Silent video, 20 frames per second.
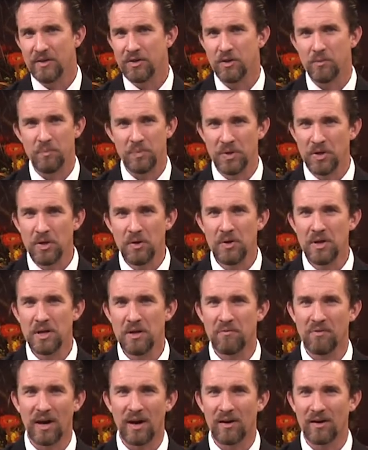the beauty
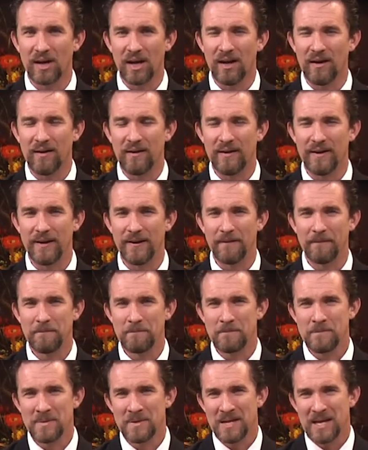of our God.
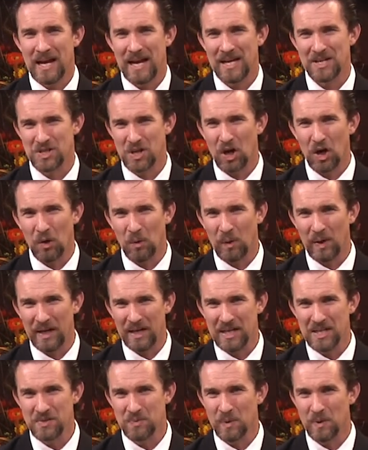As
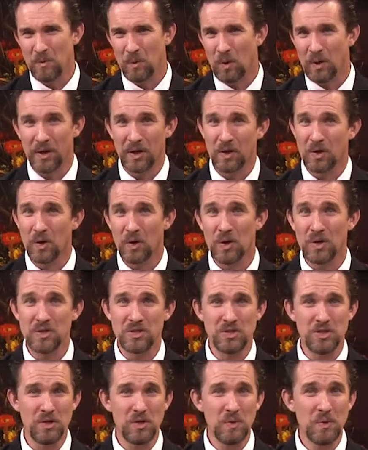always, we want to
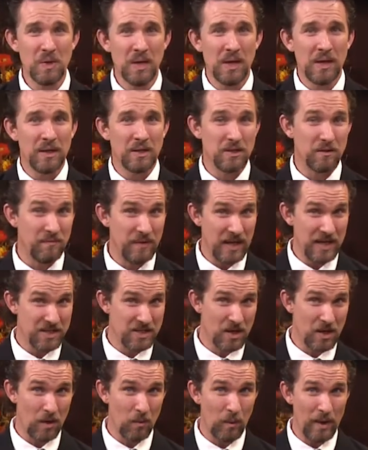encourage you to
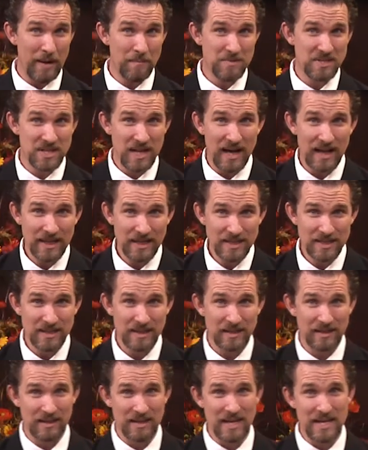visit our website,
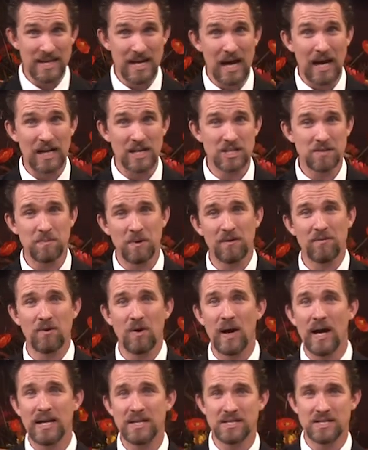
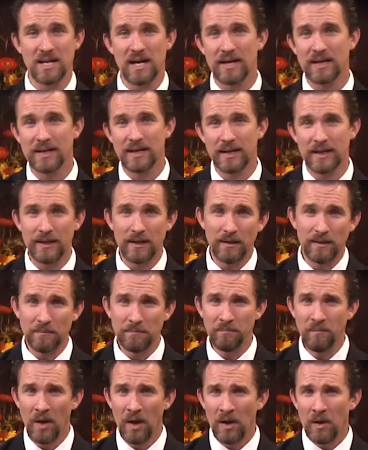
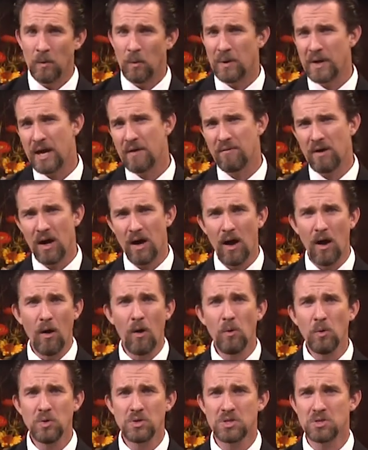thegospelofchrist.com. We have a
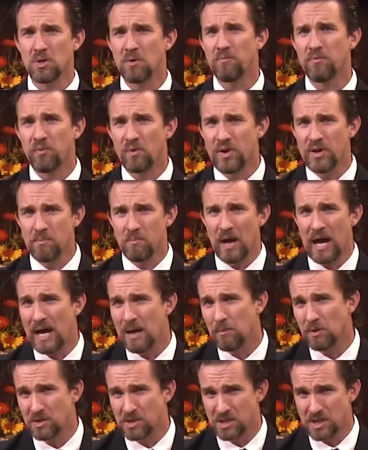host of free
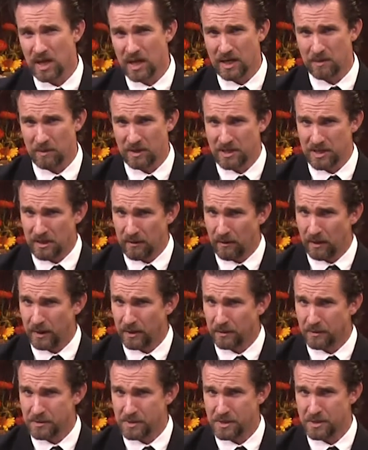Bible study
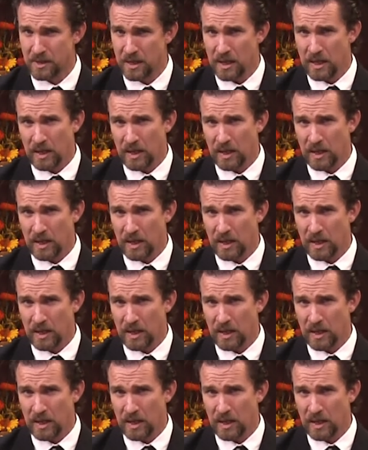materials.